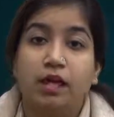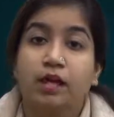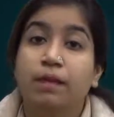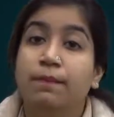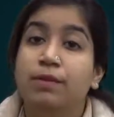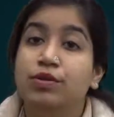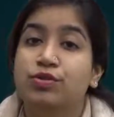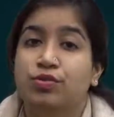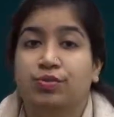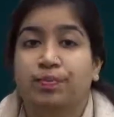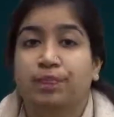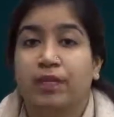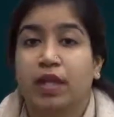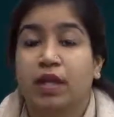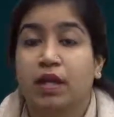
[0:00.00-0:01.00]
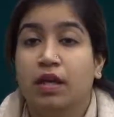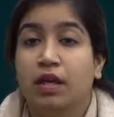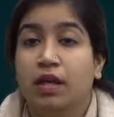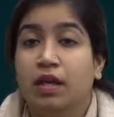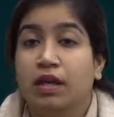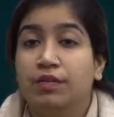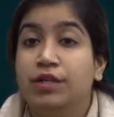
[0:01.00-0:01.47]
Number 2,
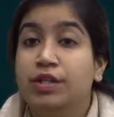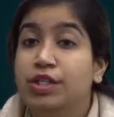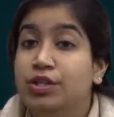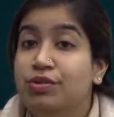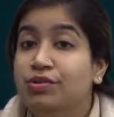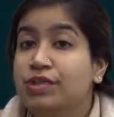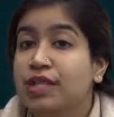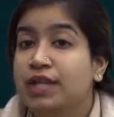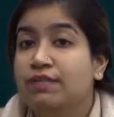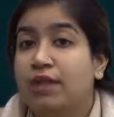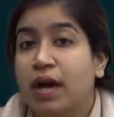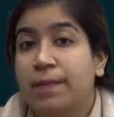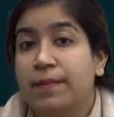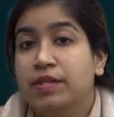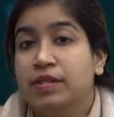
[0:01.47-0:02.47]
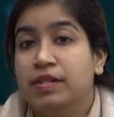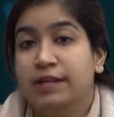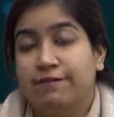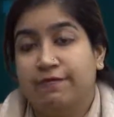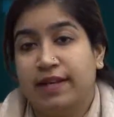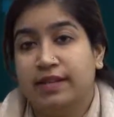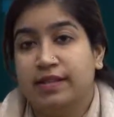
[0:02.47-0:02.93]
reduced environmental
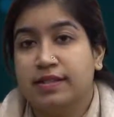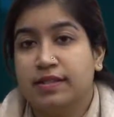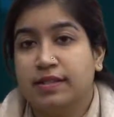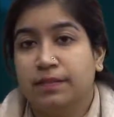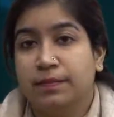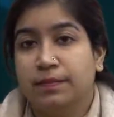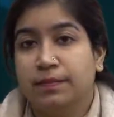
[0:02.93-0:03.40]
effects.